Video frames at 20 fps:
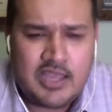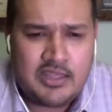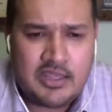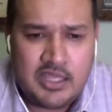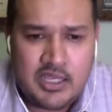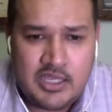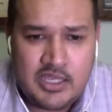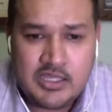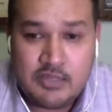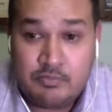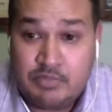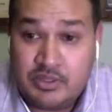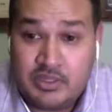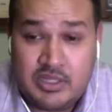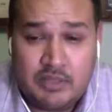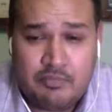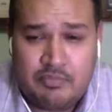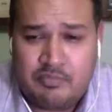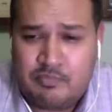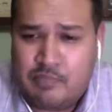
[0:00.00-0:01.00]
think but
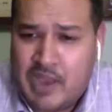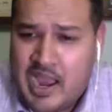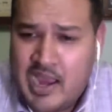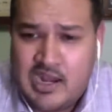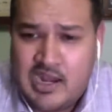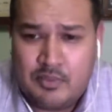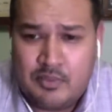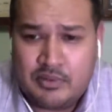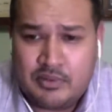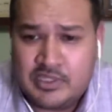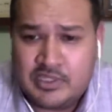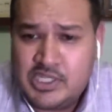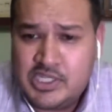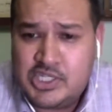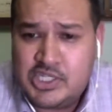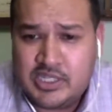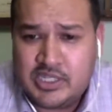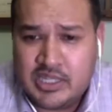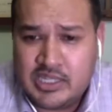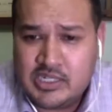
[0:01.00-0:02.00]
the pineapple and
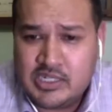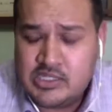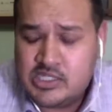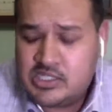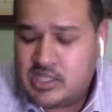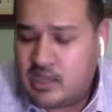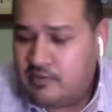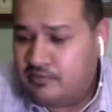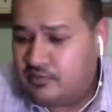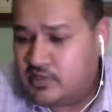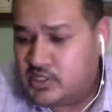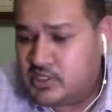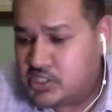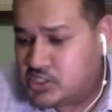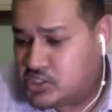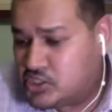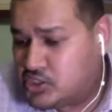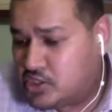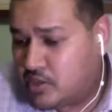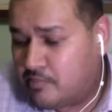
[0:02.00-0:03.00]
lychee like definitely
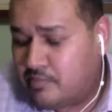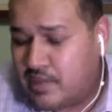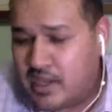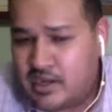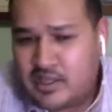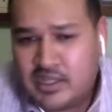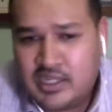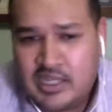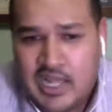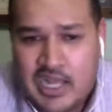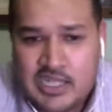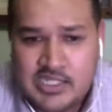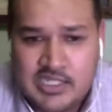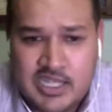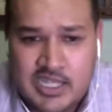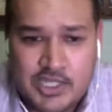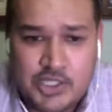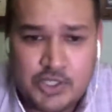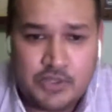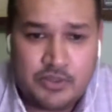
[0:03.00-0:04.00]
just jump out of the glass
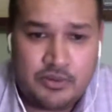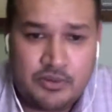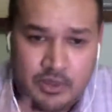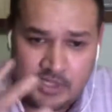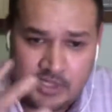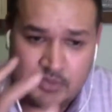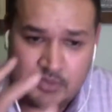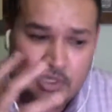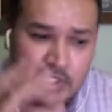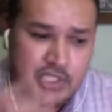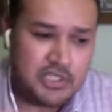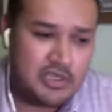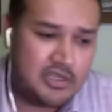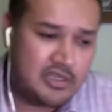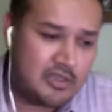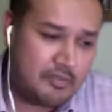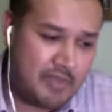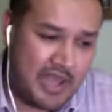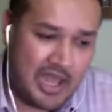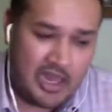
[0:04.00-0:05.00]
at you, especially
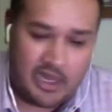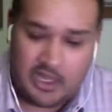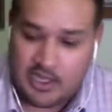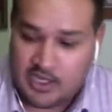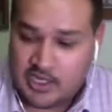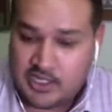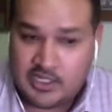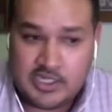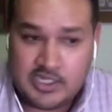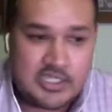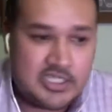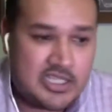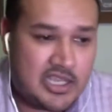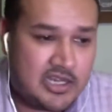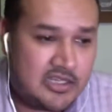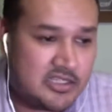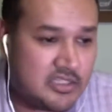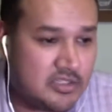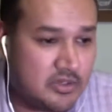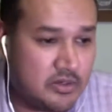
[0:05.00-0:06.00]
on the palate, and they just
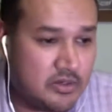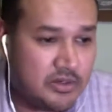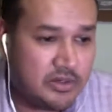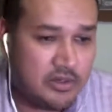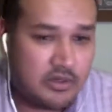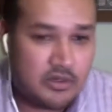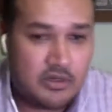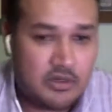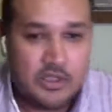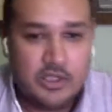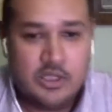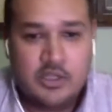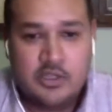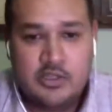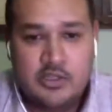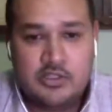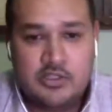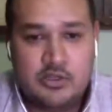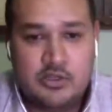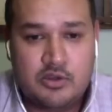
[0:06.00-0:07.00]
kind of soak your
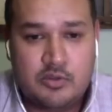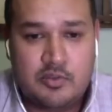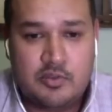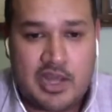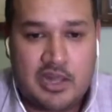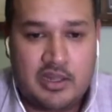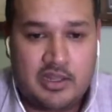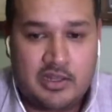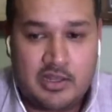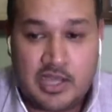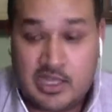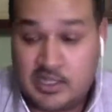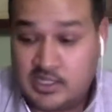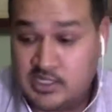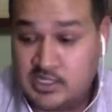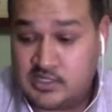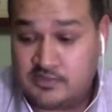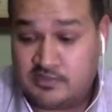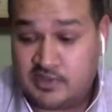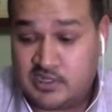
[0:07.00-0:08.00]
palate. I
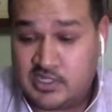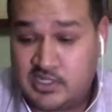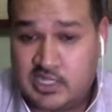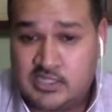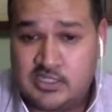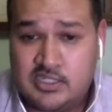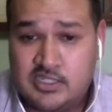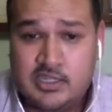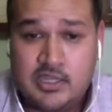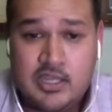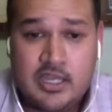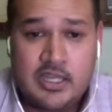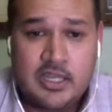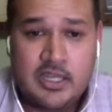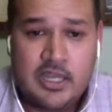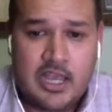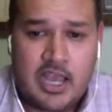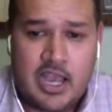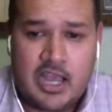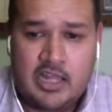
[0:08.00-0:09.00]
think it's fantastic.
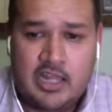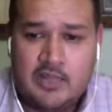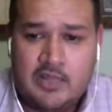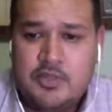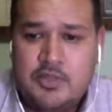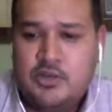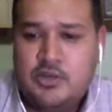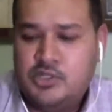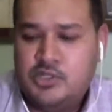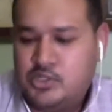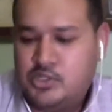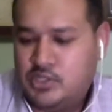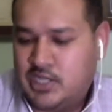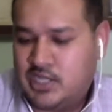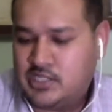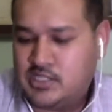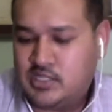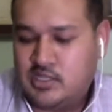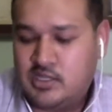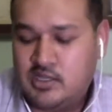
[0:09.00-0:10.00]
Let me know what you
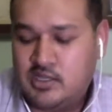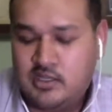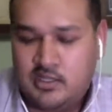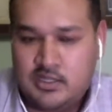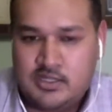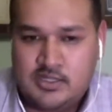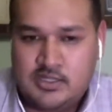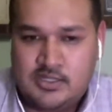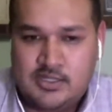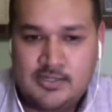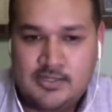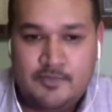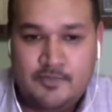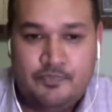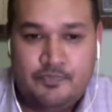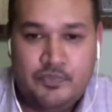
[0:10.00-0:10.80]
guys think of this.